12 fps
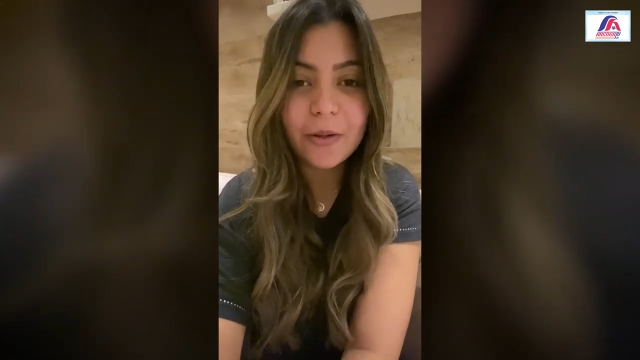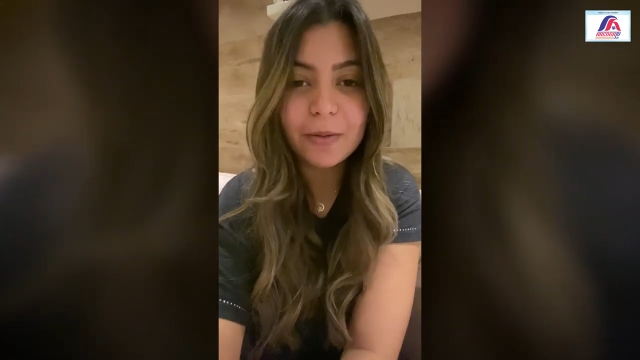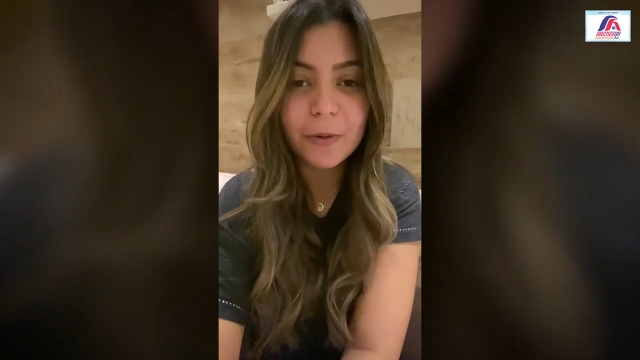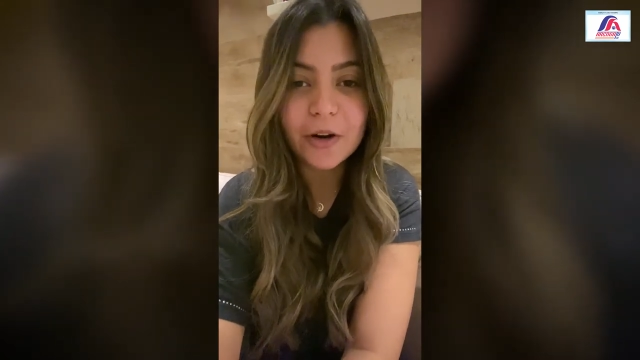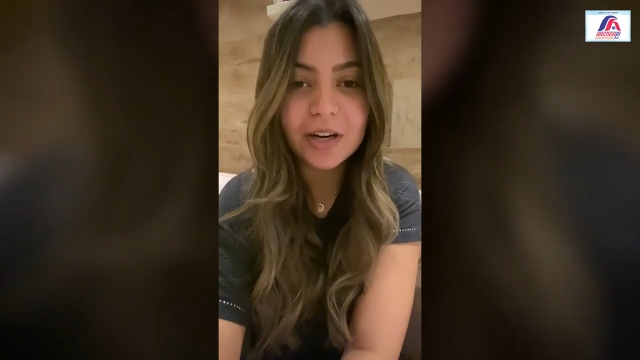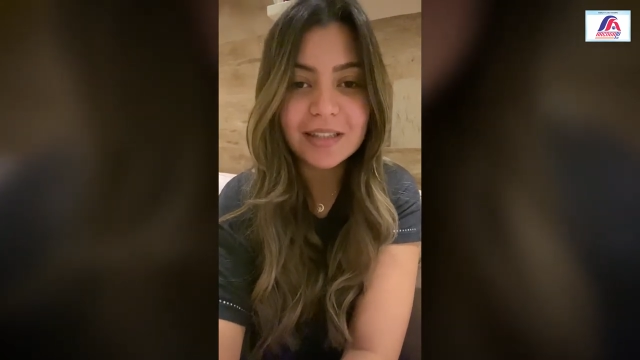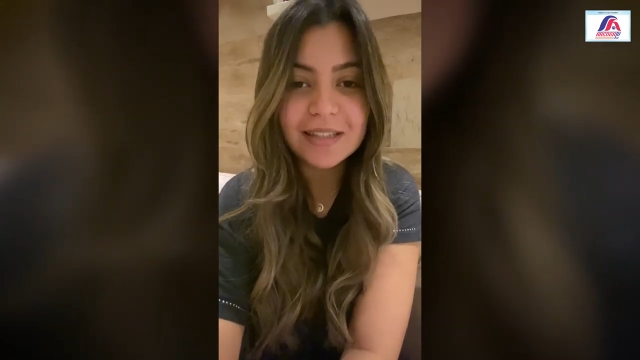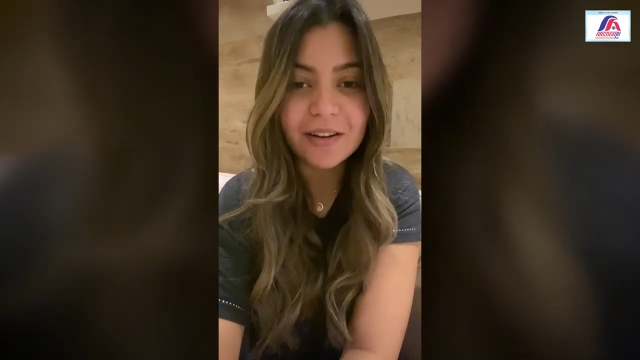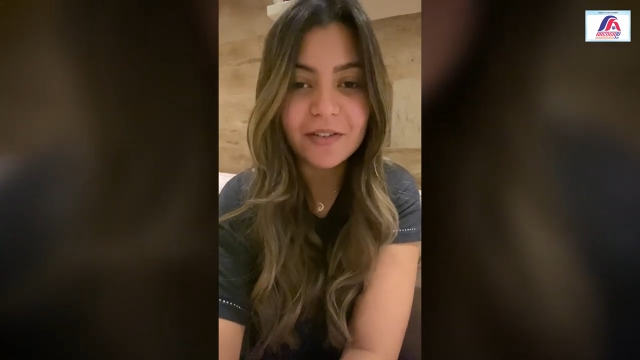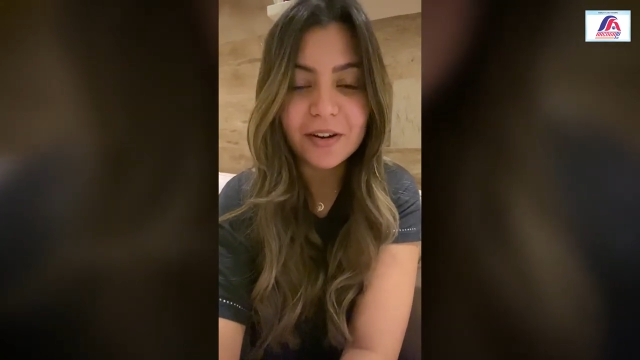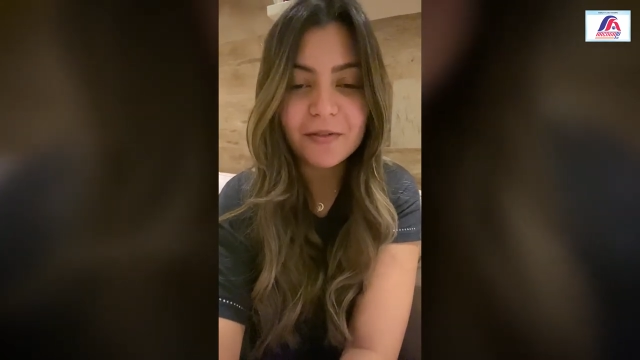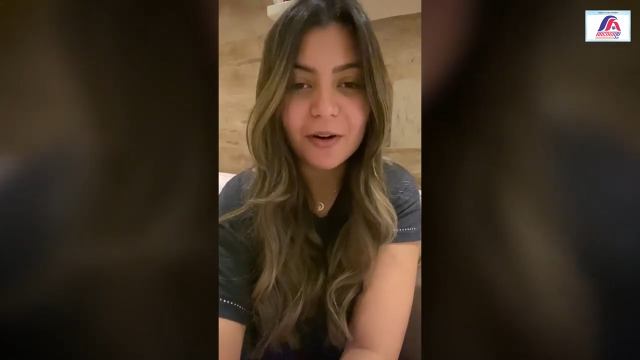all
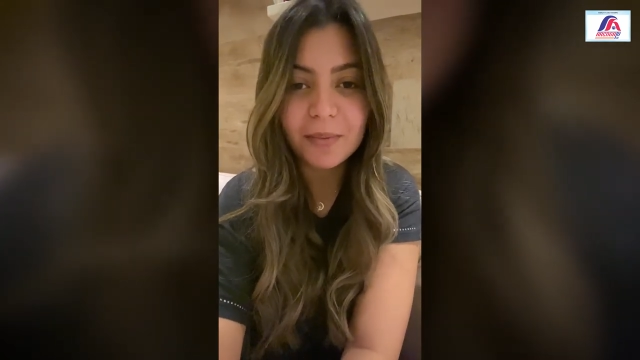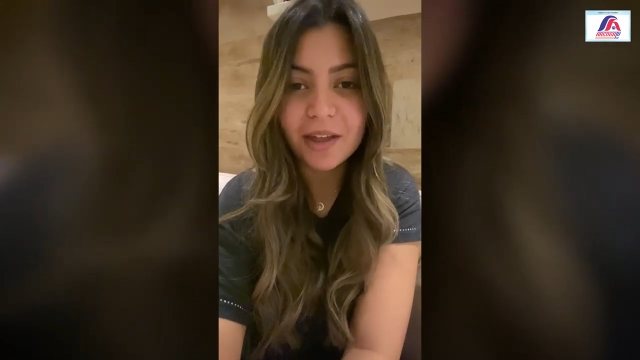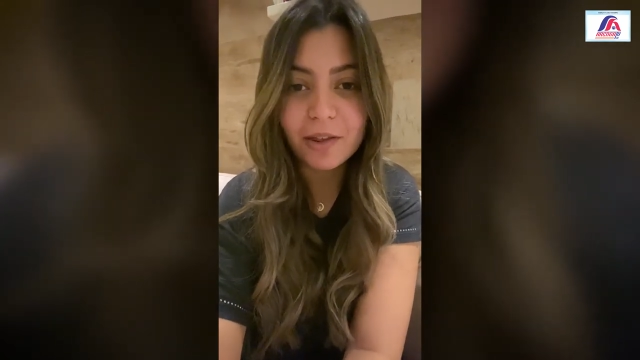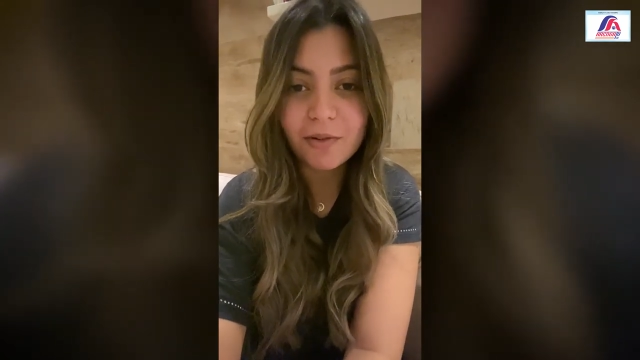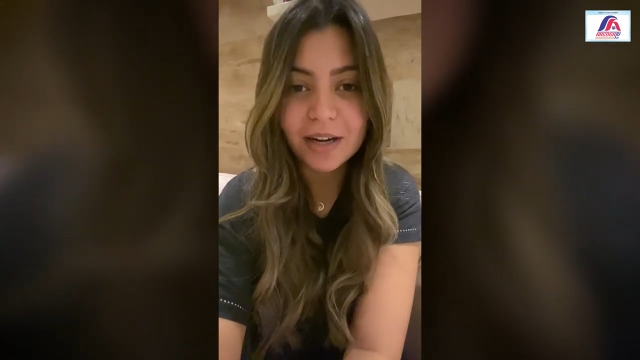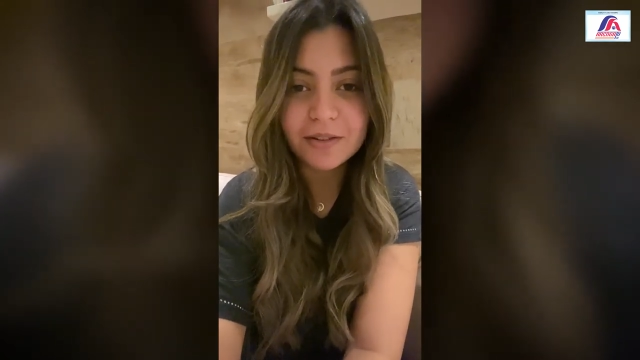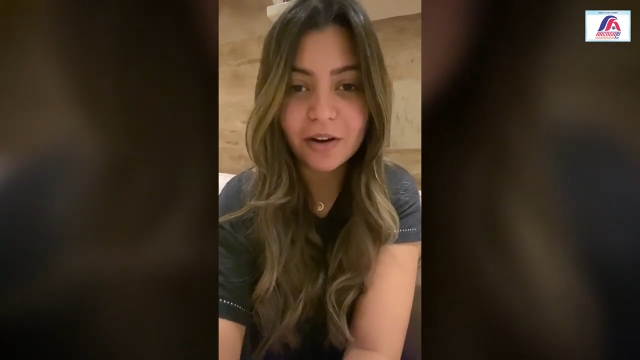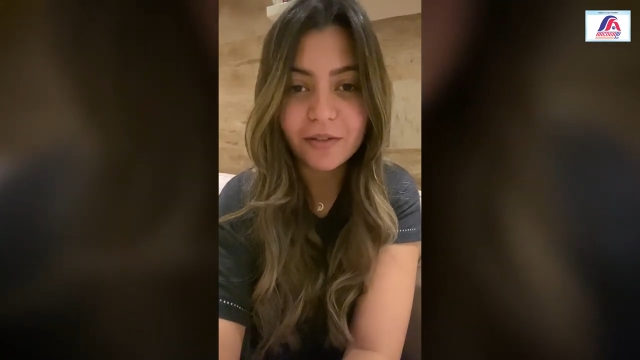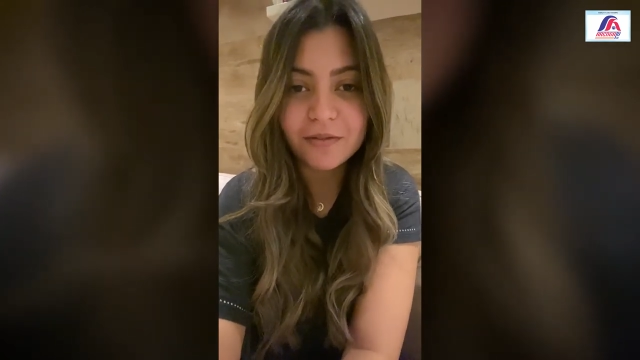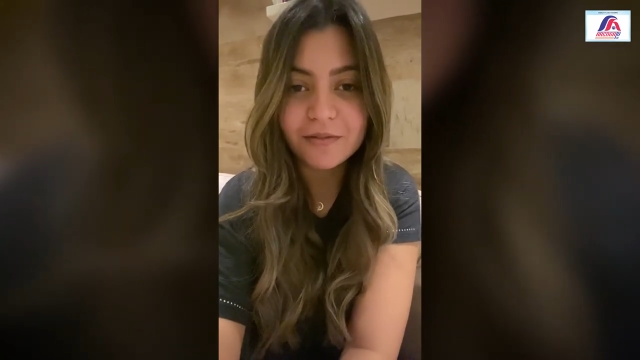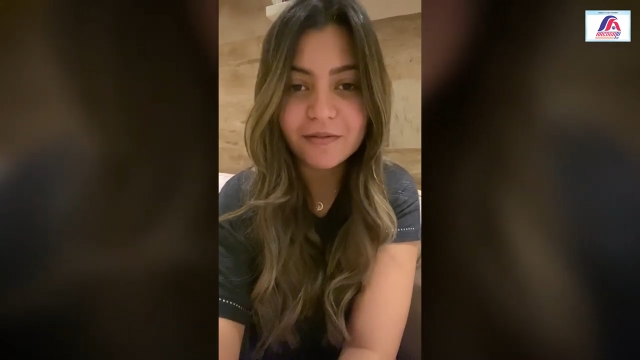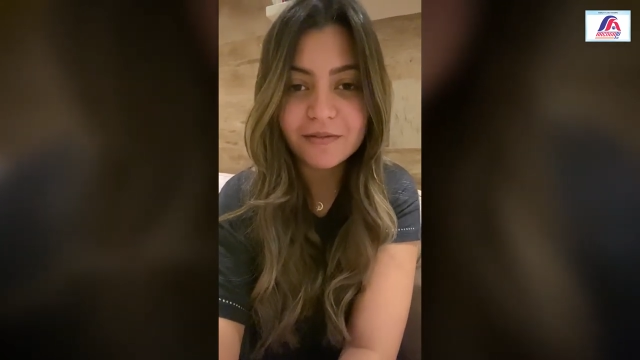of us to
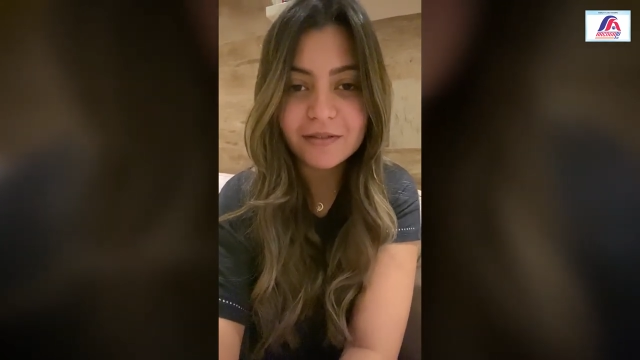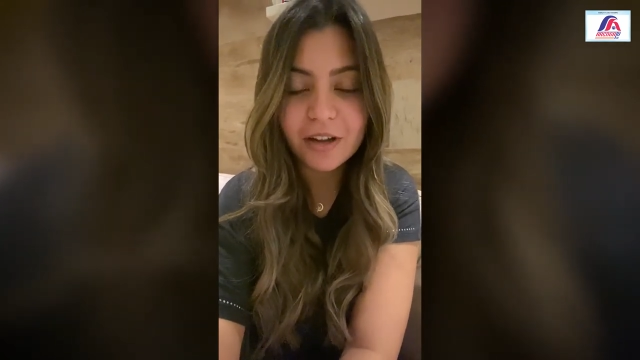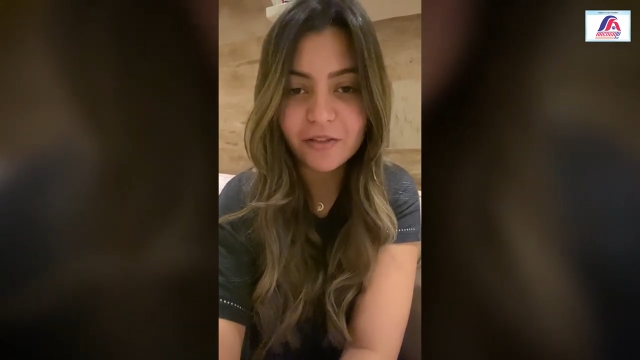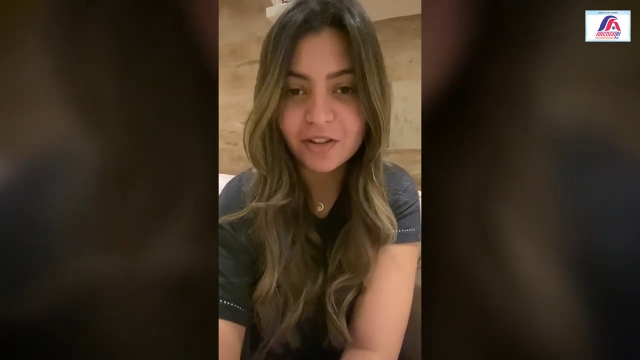be in a